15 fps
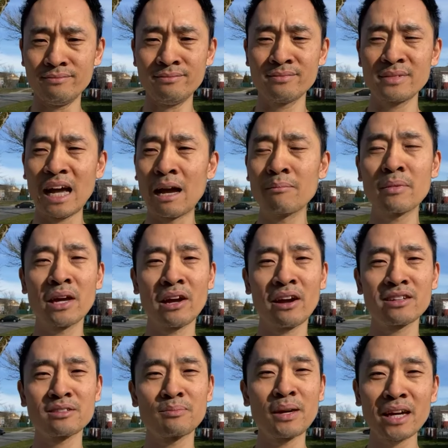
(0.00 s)
I'm here as
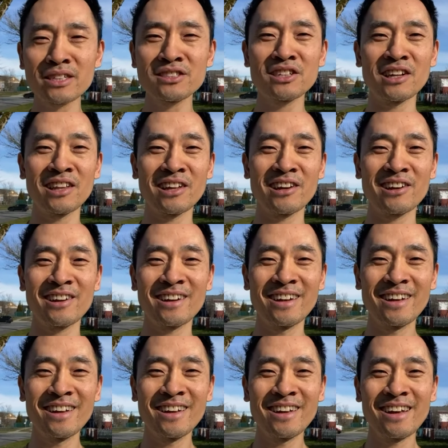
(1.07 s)
the biggest cheerleader.
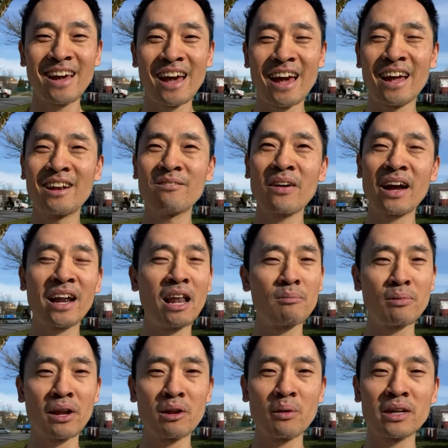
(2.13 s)
And if I can help you
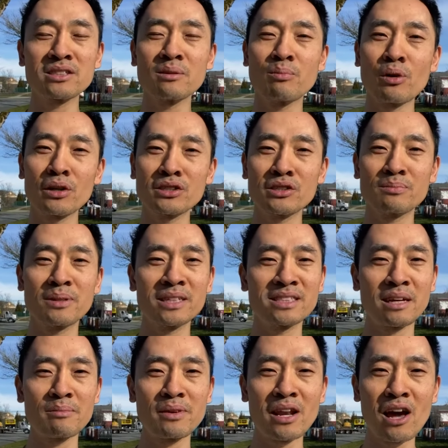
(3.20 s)
in any way, support you, please
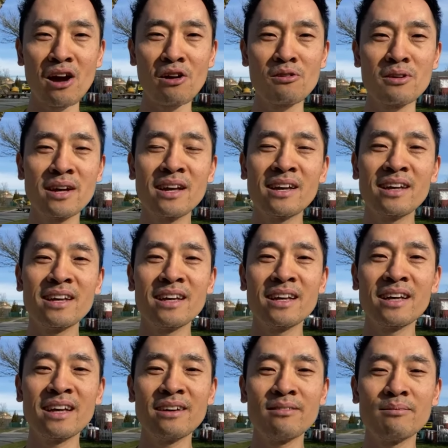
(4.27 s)
let me know.
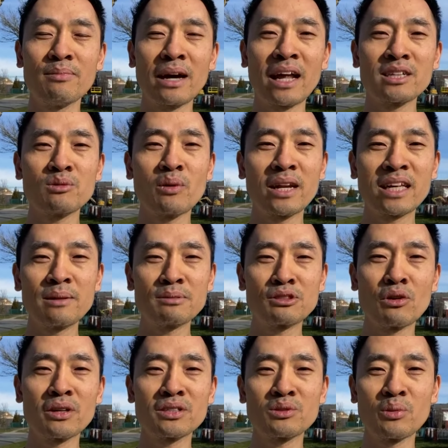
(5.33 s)
But I just want to keep it
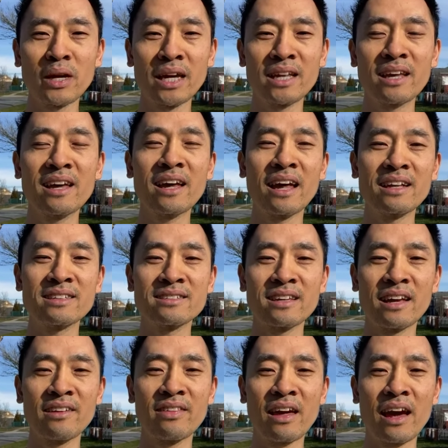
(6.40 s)
short and sweet and
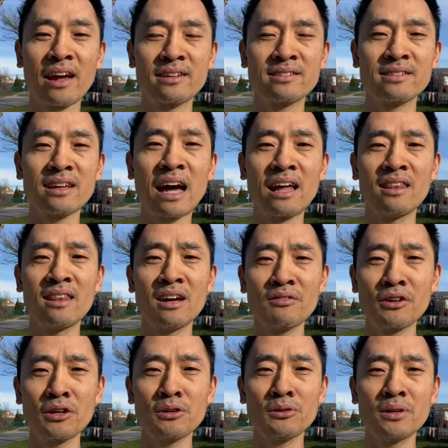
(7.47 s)
say that I love
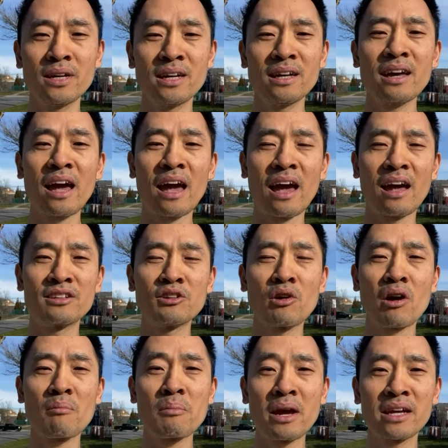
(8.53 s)
you and you are
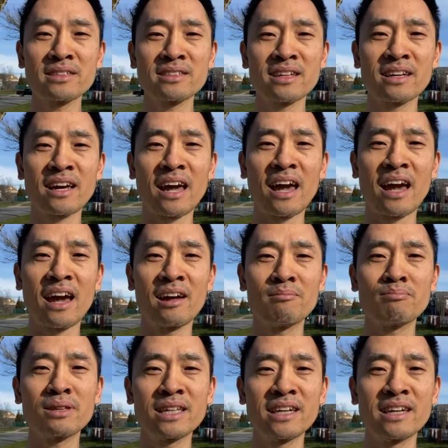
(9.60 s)
amazing. And
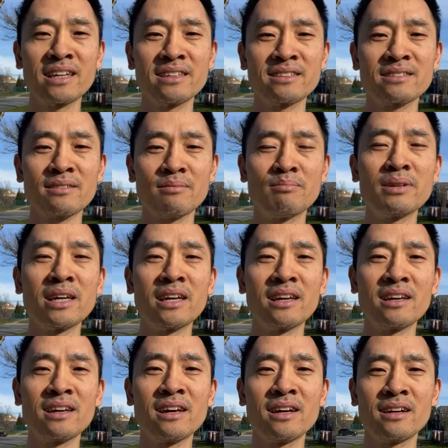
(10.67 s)
please be
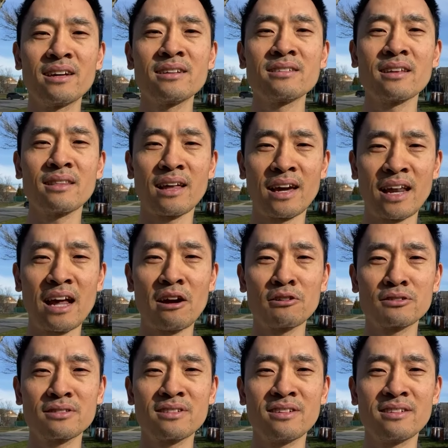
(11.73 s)
the
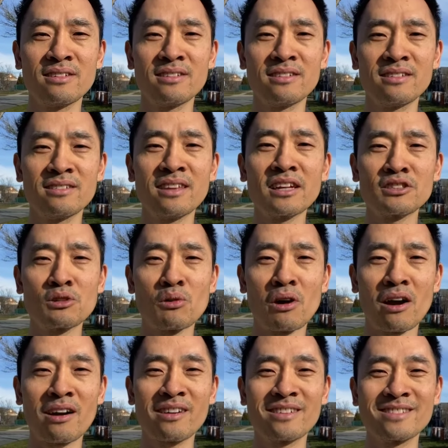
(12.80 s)
lighthouse that you
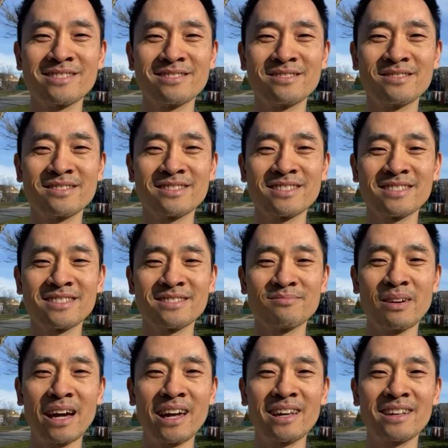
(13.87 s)
are.
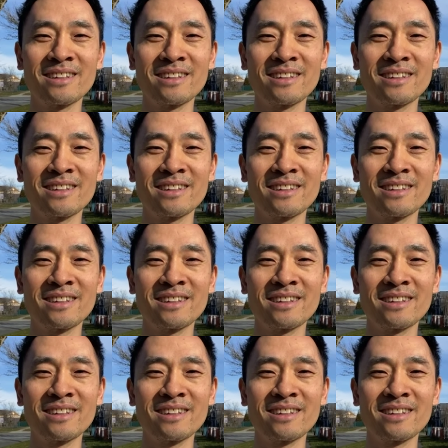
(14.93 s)
Bye.